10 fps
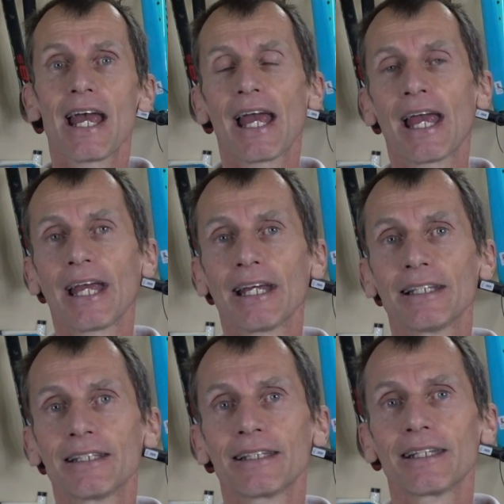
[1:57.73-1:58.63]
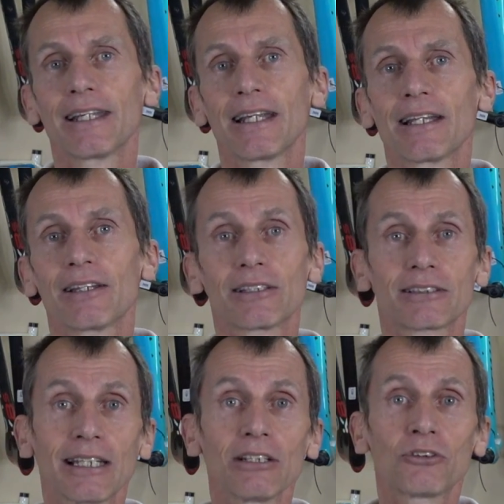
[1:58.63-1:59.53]
and the
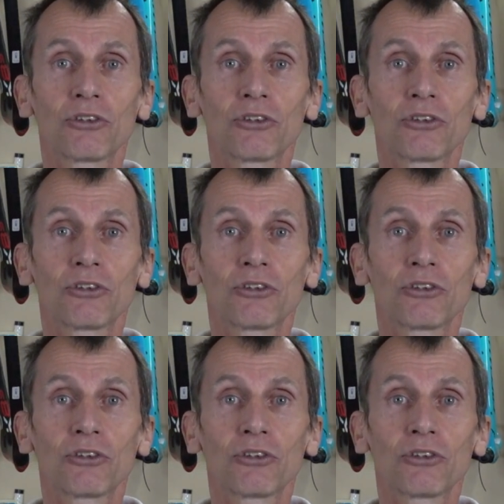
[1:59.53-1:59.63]
seat